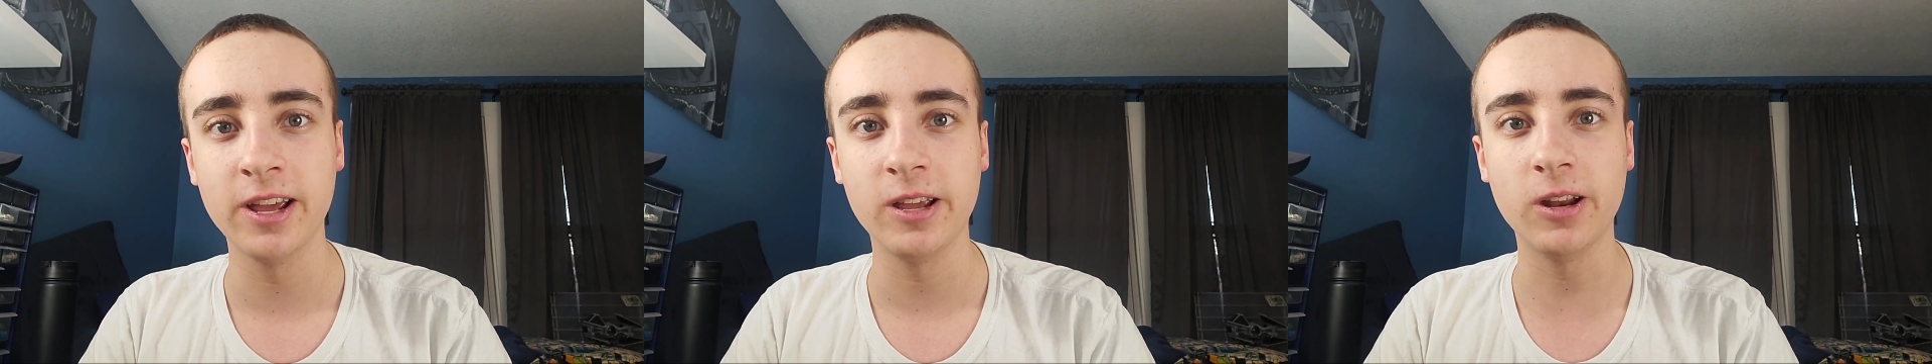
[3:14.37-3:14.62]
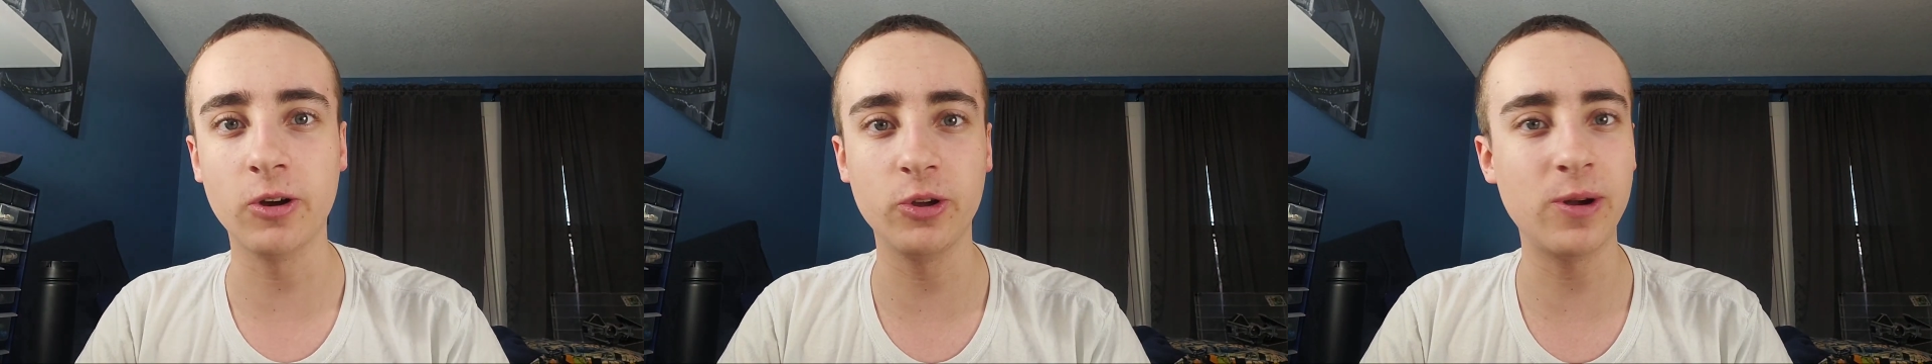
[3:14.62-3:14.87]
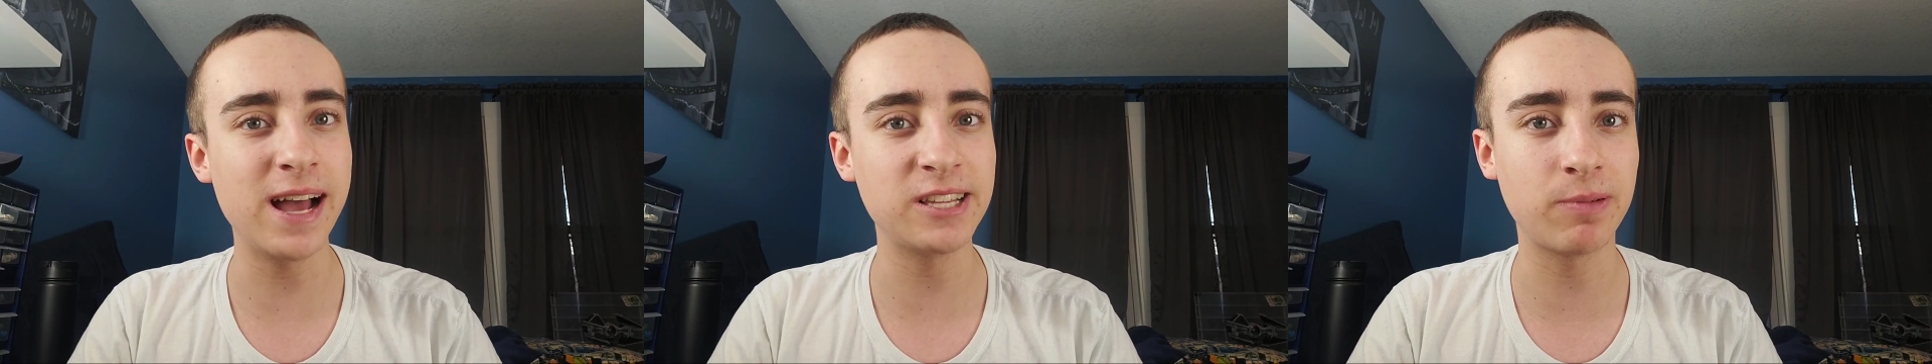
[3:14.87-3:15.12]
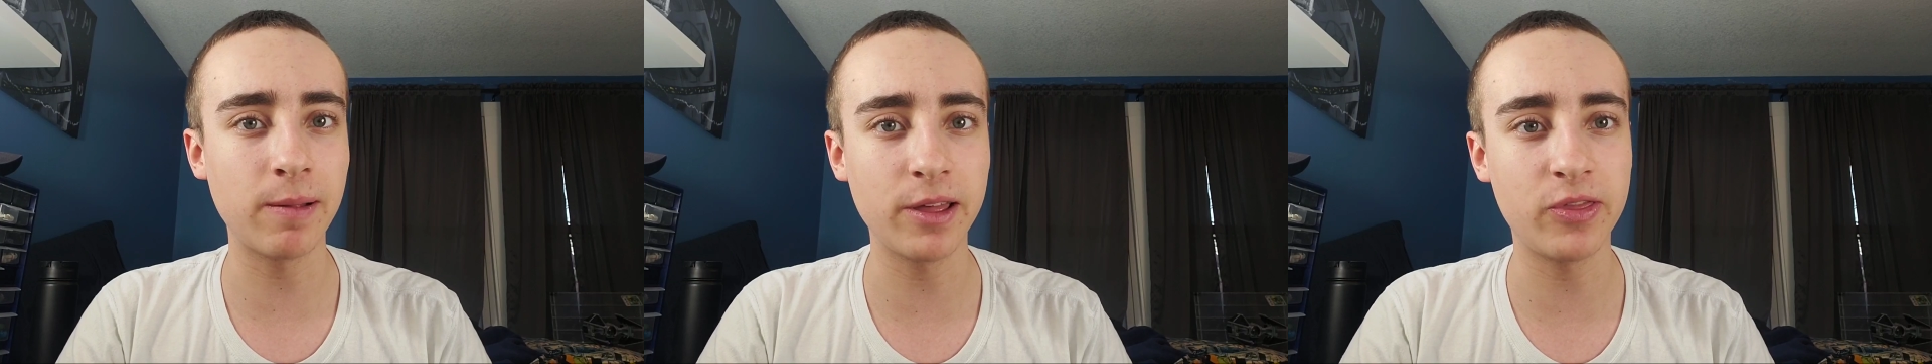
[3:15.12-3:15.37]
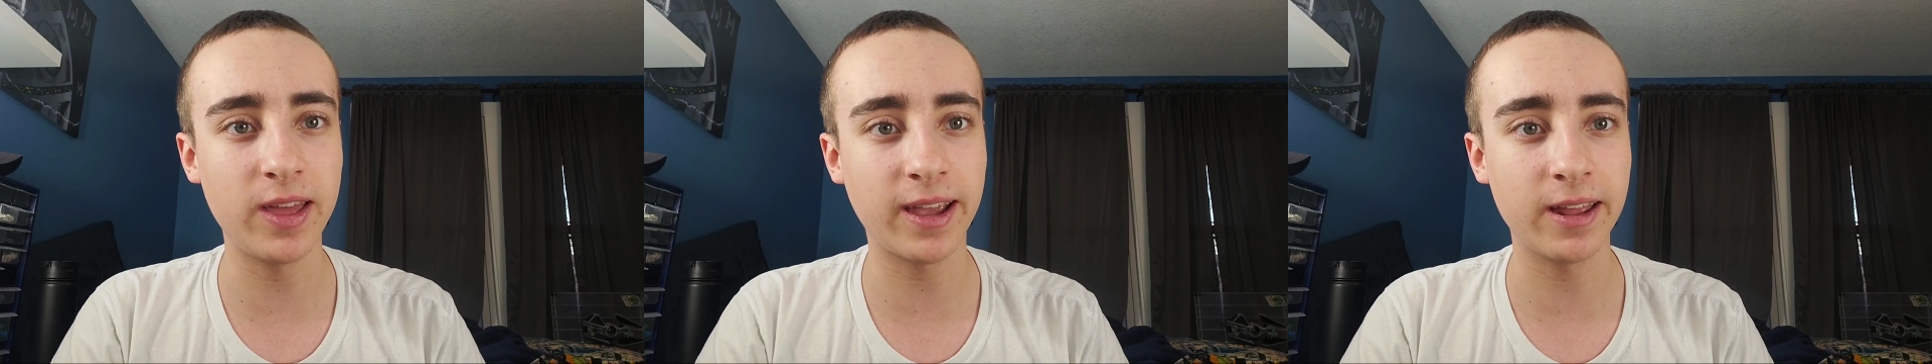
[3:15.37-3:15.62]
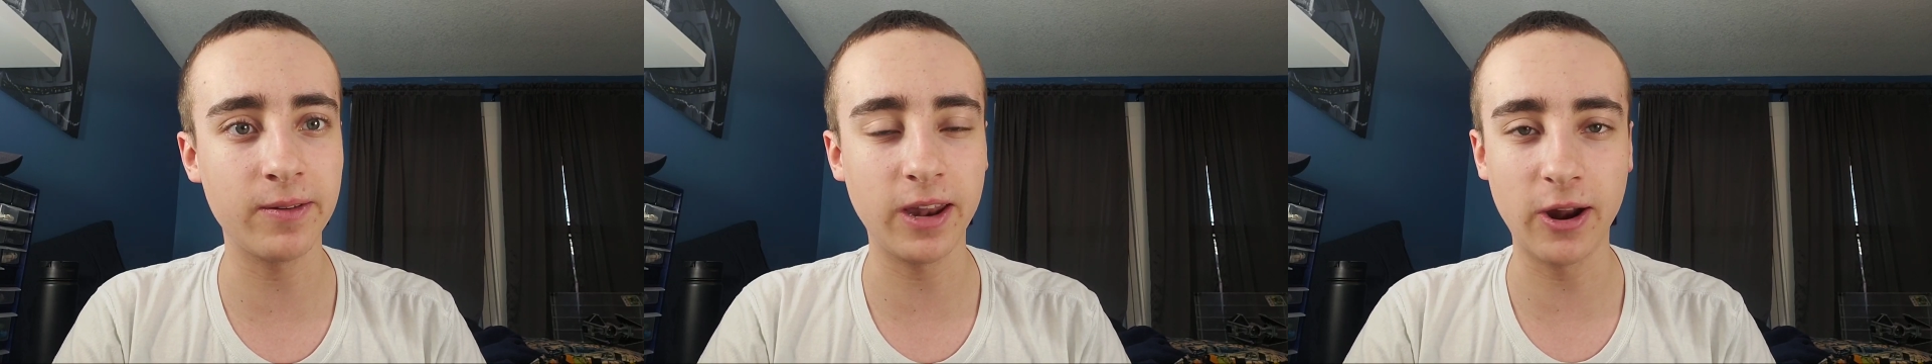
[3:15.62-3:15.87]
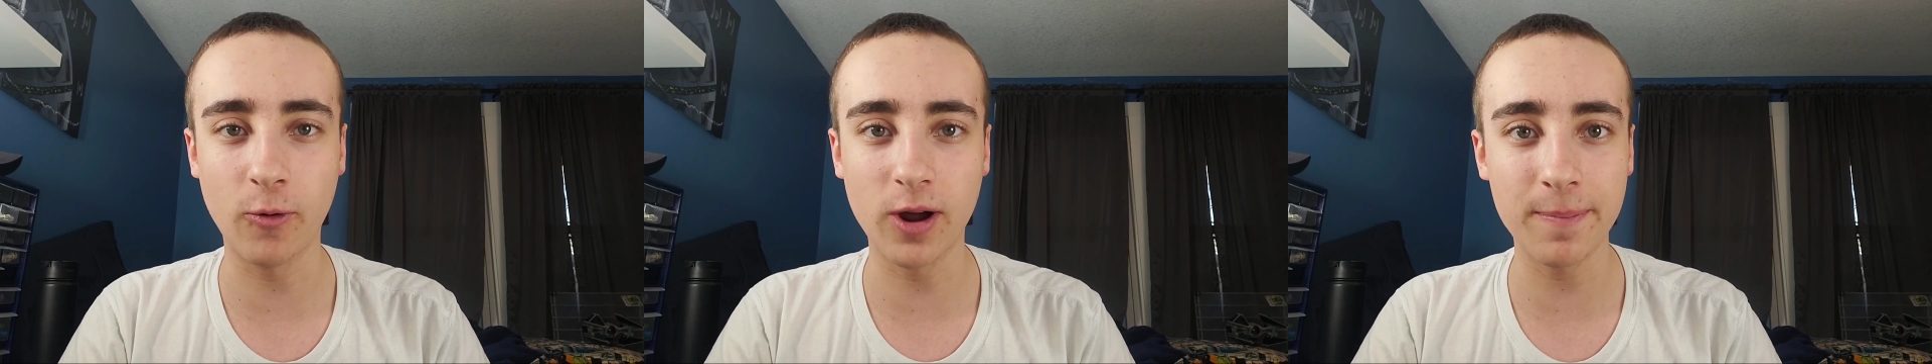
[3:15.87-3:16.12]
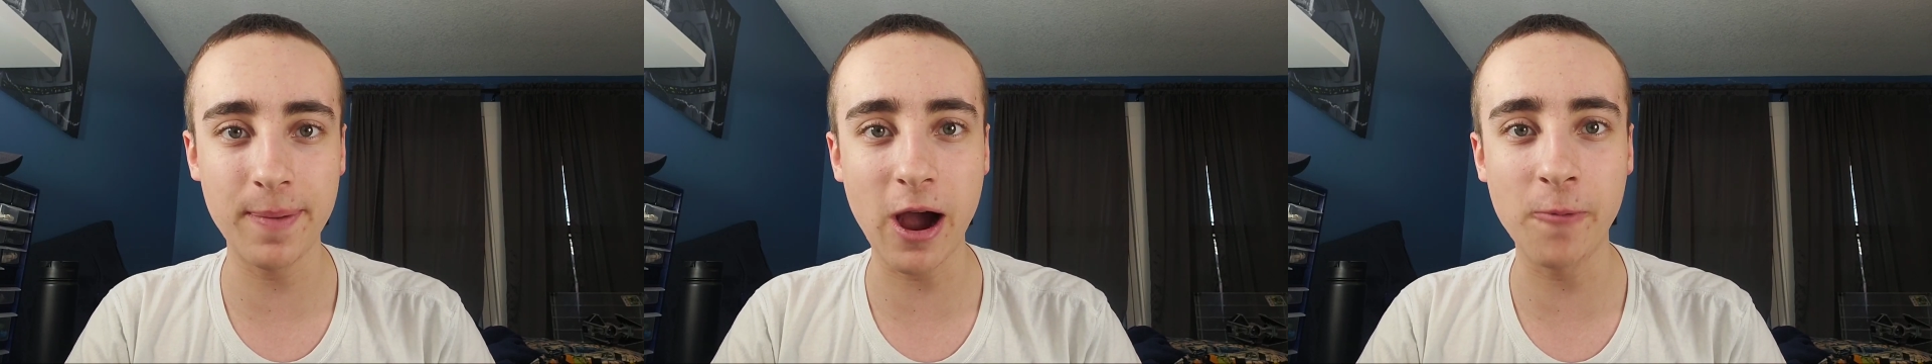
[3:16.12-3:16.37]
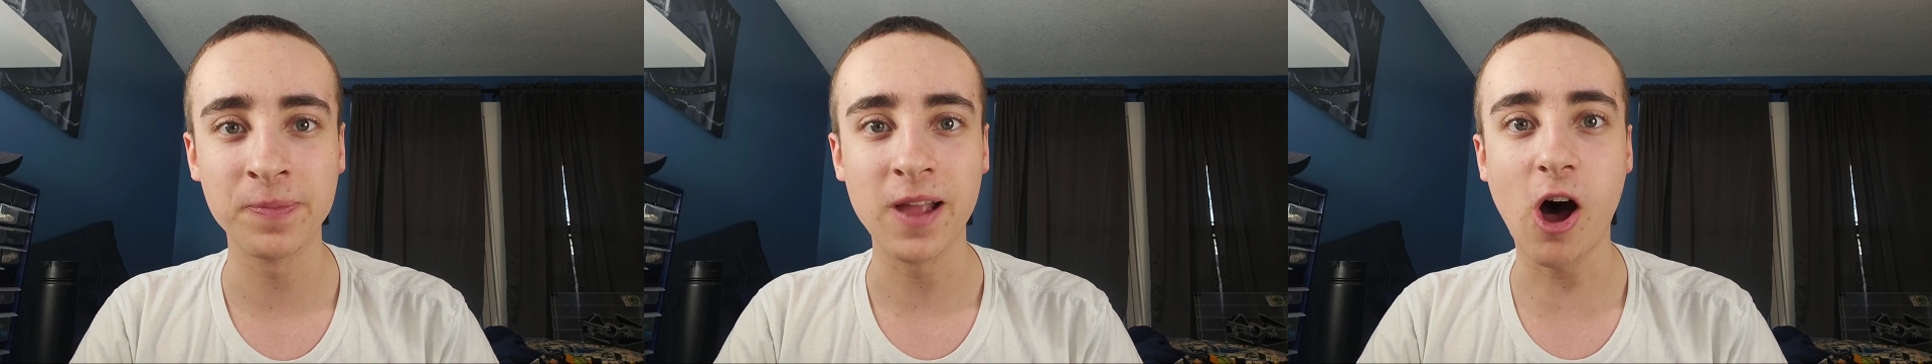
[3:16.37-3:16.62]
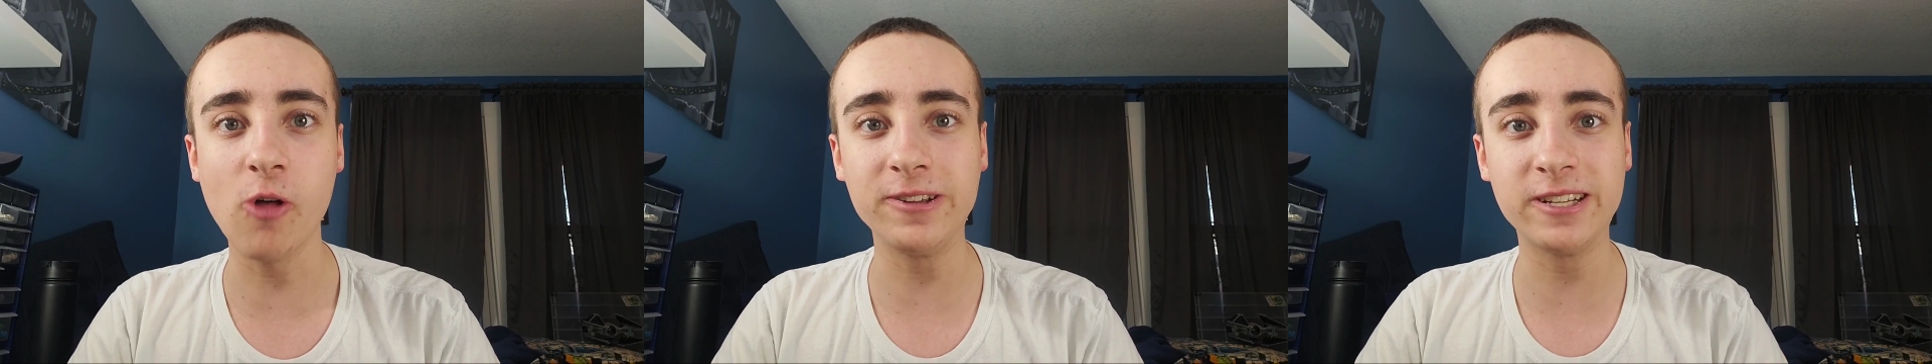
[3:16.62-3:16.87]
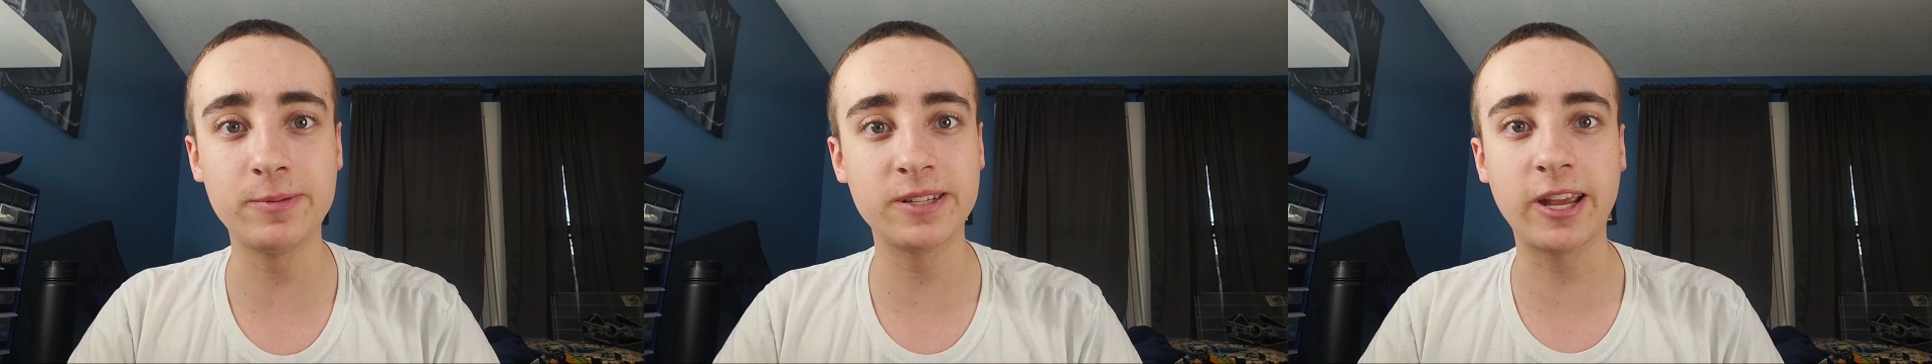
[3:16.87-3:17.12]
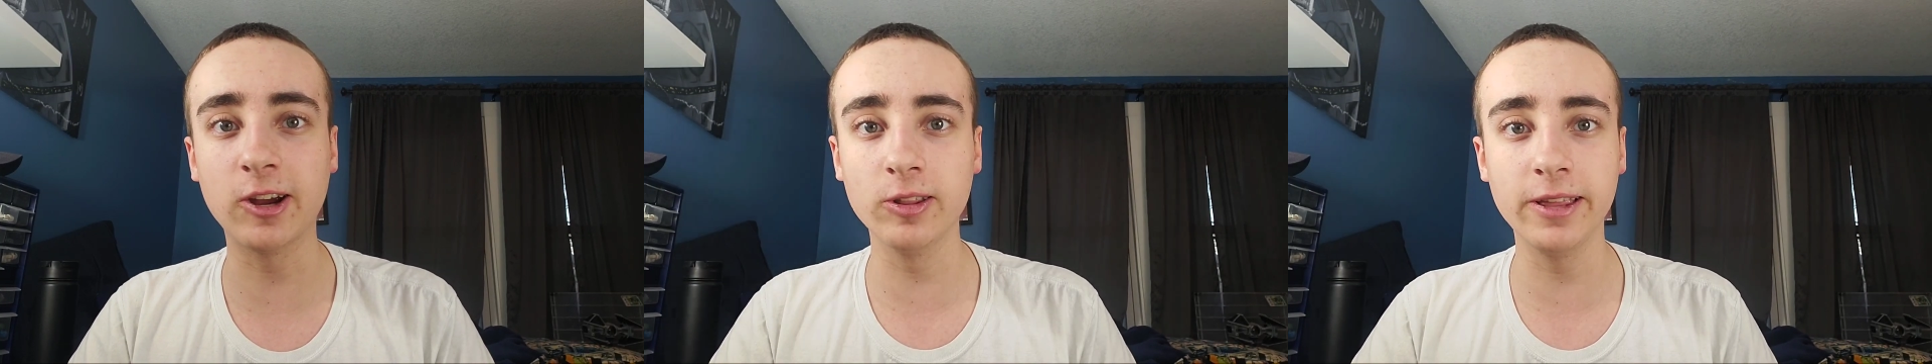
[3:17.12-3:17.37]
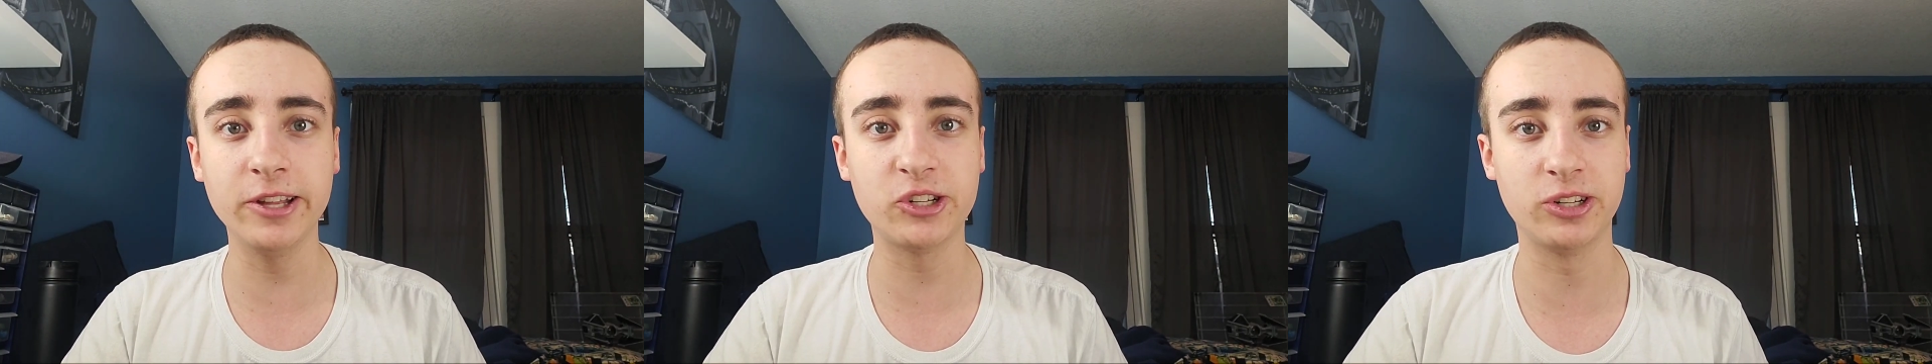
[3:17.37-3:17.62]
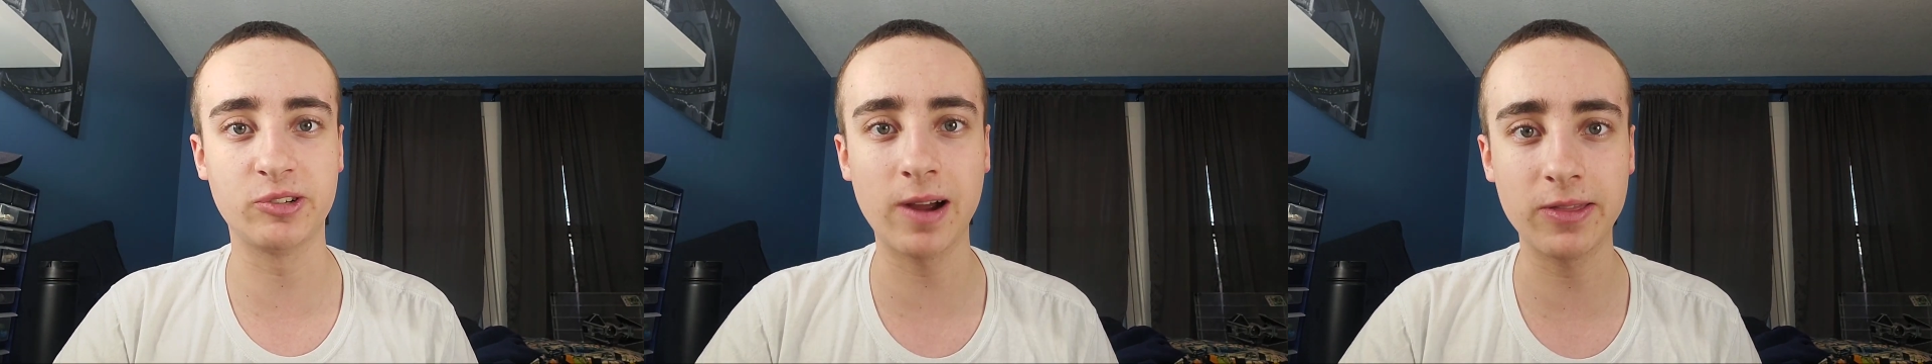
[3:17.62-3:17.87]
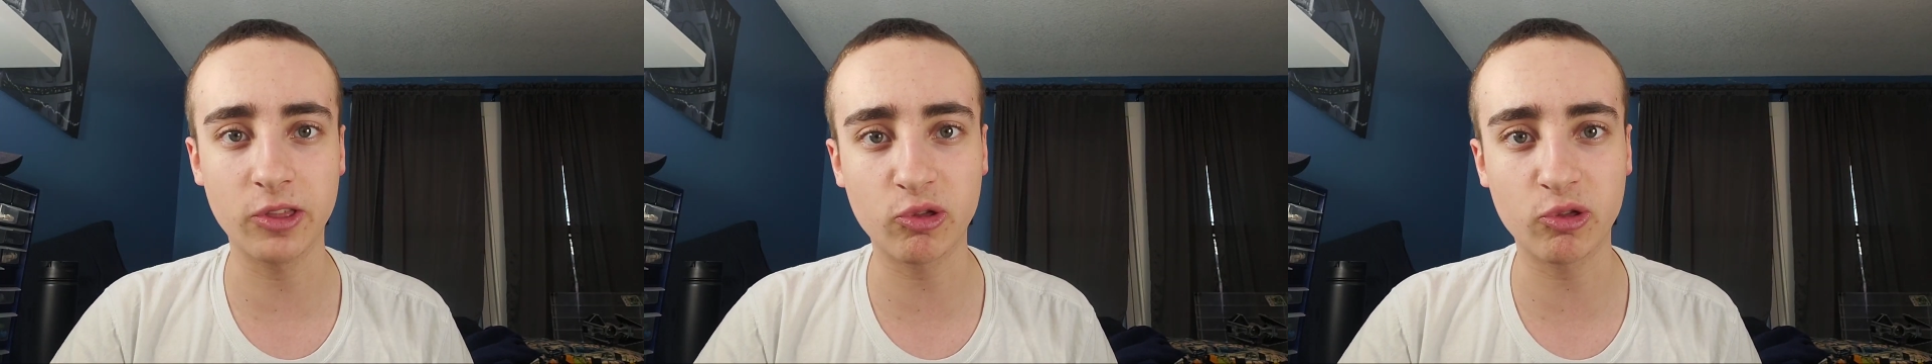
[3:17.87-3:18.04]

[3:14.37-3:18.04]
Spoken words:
You guys are probably thinking, what about all these obscure legions, right?